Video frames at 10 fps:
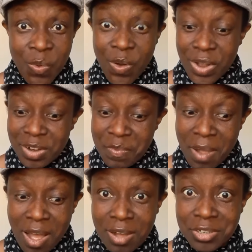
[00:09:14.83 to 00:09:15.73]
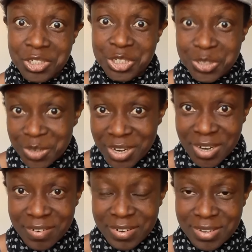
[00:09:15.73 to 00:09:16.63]
What about
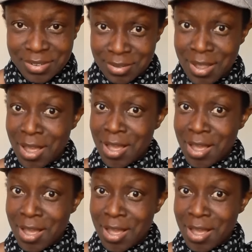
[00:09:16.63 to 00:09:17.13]
jewelries?